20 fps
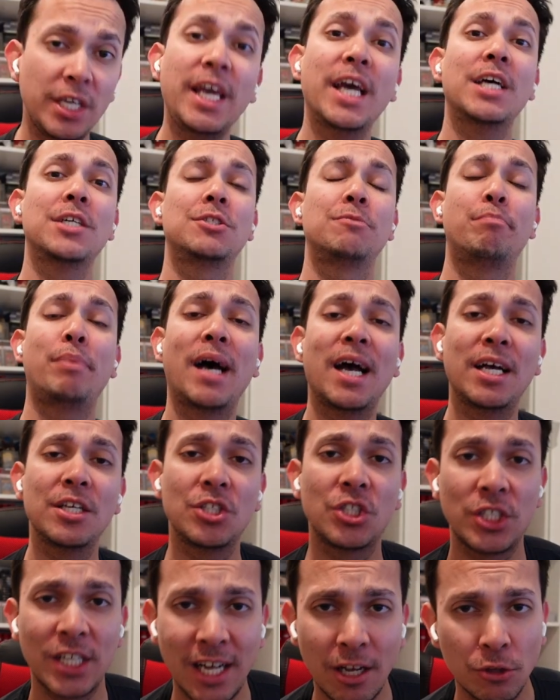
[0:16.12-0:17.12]
Yes,
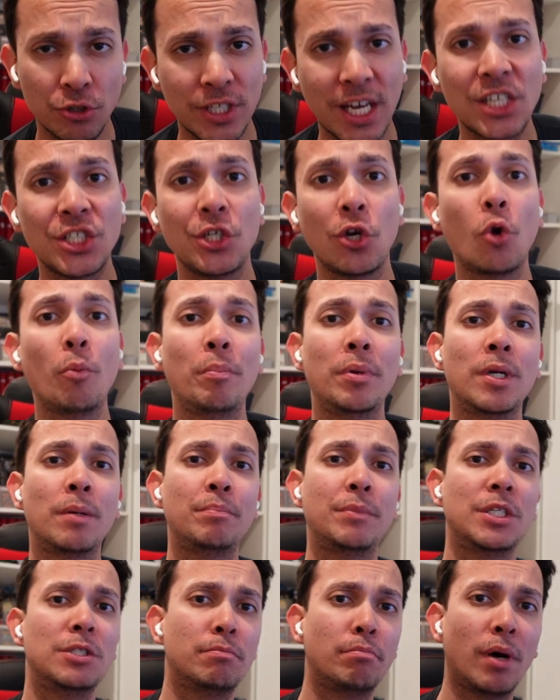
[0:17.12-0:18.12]
Past Talos actually opened up
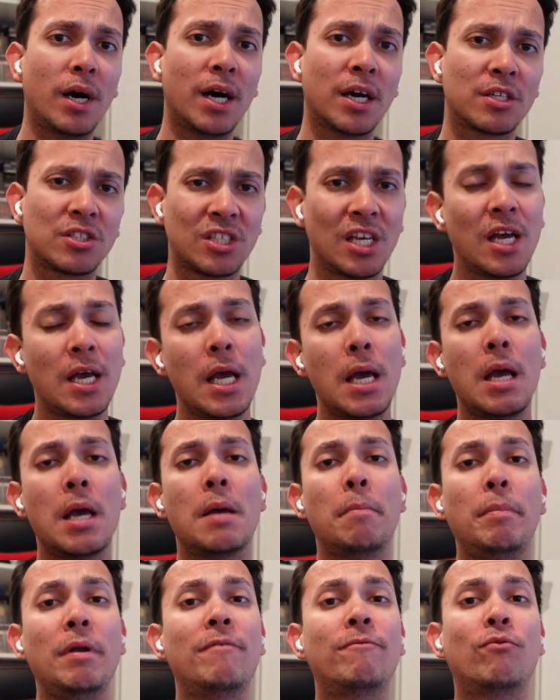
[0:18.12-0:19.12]
this box
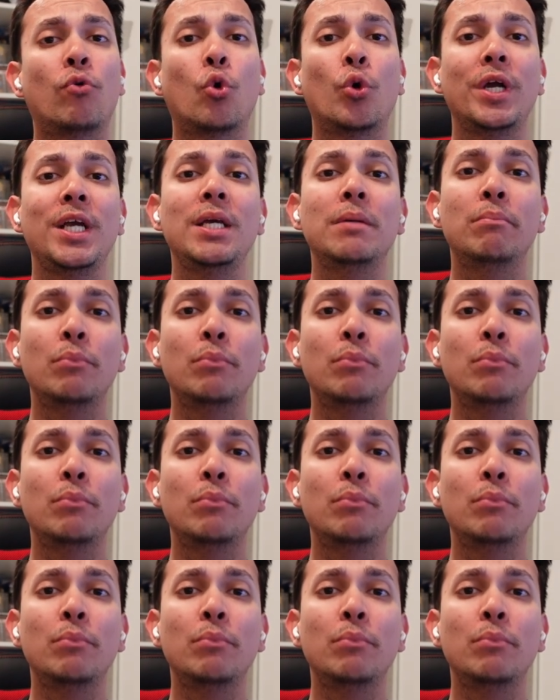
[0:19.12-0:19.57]
before he